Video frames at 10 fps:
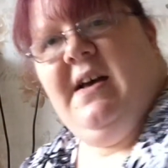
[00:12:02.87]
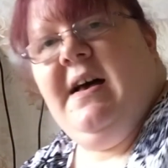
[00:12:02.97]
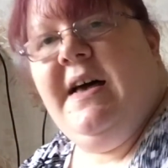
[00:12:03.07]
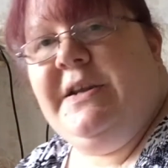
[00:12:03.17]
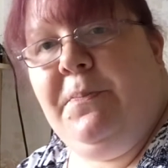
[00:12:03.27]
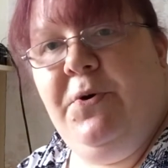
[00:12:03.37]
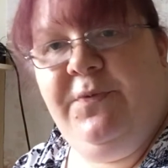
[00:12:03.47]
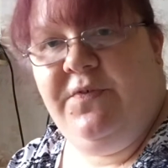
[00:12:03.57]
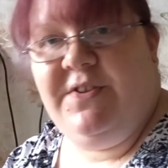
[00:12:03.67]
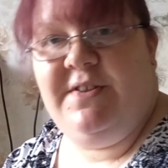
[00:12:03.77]
had a
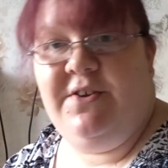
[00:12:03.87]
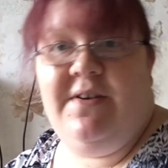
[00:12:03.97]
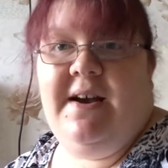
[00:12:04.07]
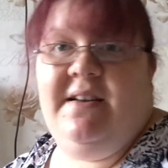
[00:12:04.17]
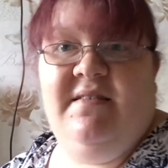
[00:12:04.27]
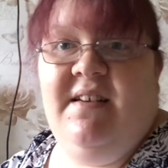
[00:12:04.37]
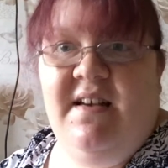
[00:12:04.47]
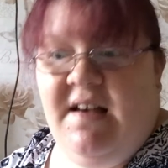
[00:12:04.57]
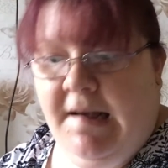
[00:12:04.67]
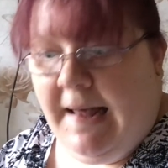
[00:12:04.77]
puff of a cigarette
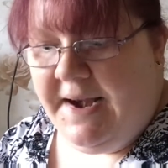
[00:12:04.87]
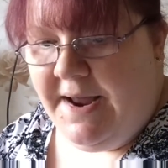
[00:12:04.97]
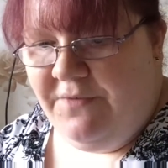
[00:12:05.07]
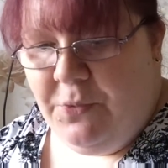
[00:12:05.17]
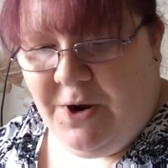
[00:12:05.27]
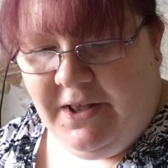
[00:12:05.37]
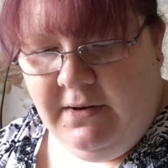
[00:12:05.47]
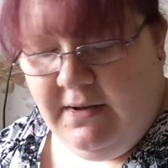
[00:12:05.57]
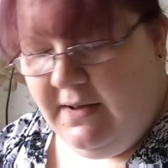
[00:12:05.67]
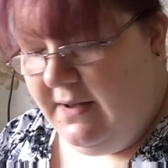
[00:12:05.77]
and never will.